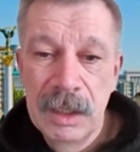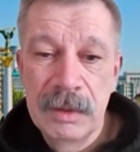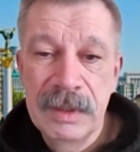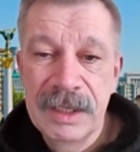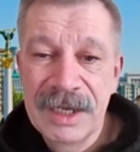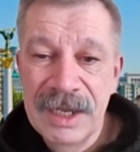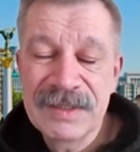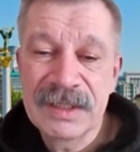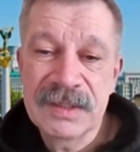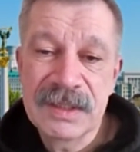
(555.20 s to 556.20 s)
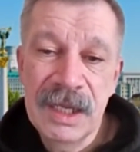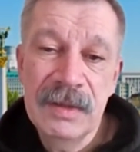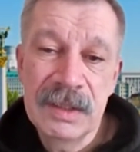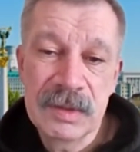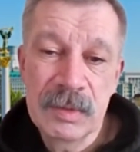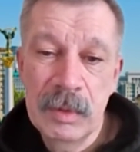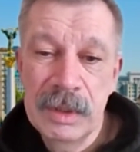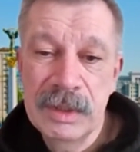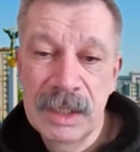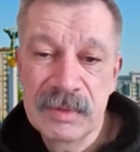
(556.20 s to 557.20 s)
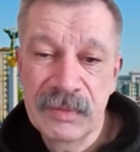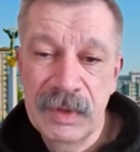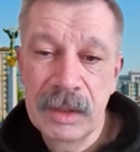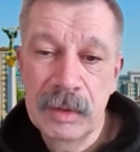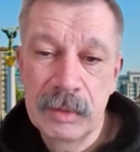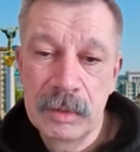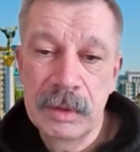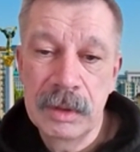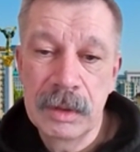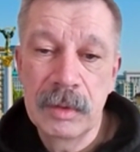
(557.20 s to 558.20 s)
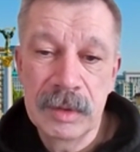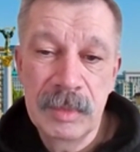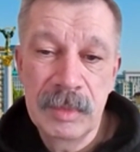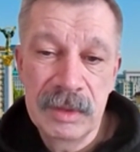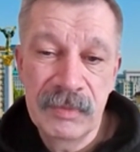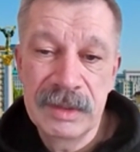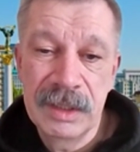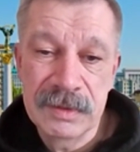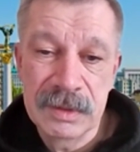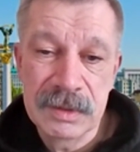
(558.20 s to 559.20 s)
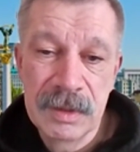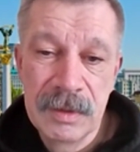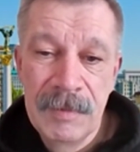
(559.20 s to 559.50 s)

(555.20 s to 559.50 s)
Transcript: They can't sustain this war in terms of economy and finances.